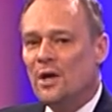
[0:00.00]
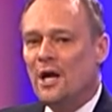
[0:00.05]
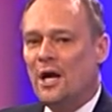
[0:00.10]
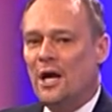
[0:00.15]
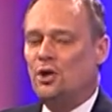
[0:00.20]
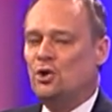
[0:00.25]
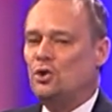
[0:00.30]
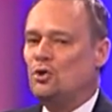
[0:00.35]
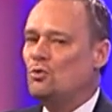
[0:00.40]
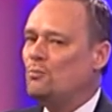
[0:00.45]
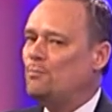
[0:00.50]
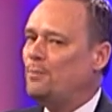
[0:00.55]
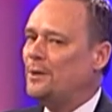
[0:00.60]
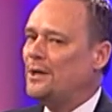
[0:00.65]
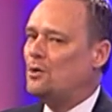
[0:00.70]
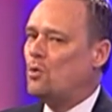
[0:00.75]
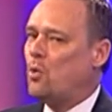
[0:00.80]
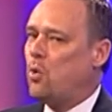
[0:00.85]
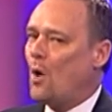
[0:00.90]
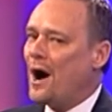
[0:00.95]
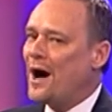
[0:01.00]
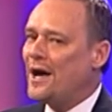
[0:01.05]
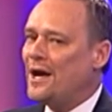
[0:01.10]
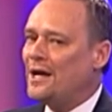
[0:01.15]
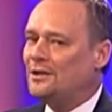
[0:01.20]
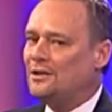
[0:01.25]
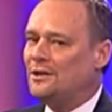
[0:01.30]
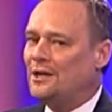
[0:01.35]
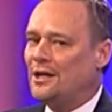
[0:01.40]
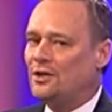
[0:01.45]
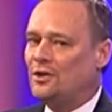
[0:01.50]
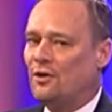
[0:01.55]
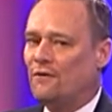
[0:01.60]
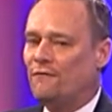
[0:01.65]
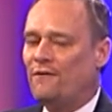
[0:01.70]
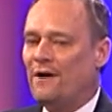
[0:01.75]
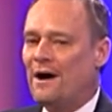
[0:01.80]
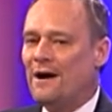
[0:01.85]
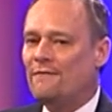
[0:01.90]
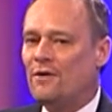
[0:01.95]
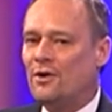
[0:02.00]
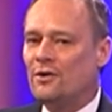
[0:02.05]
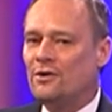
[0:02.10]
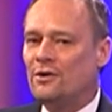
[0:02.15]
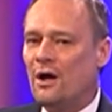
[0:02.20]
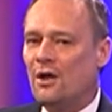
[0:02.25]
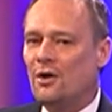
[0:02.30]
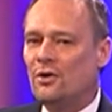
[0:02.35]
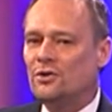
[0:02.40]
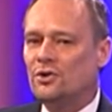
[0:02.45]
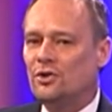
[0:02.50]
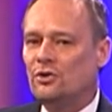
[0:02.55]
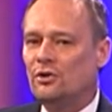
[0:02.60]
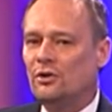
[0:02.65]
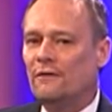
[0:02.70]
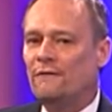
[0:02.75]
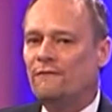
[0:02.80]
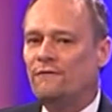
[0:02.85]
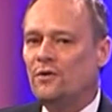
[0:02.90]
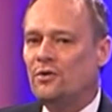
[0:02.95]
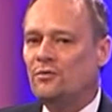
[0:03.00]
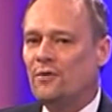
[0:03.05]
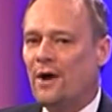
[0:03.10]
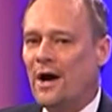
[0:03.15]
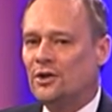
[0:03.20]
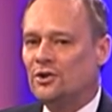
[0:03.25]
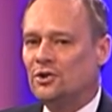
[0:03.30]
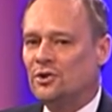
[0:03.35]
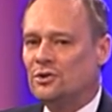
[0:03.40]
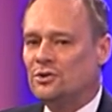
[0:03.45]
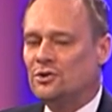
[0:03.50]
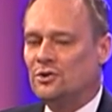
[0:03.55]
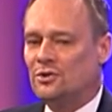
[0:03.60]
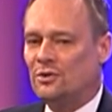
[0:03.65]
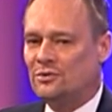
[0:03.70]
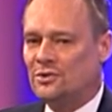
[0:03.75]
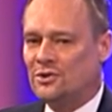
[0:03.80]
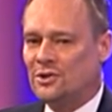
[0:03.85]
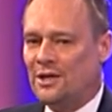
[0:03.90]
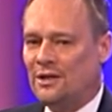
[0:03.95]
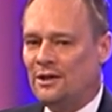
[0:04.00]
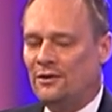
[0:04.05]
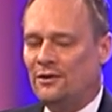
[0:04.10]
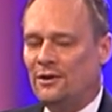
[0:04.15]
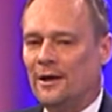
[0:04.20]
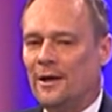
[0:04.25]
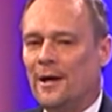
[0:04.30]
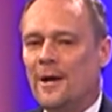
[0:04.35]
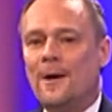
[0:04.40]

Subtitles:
and you be quiet and get your $500 in your little food rations and don't say anything.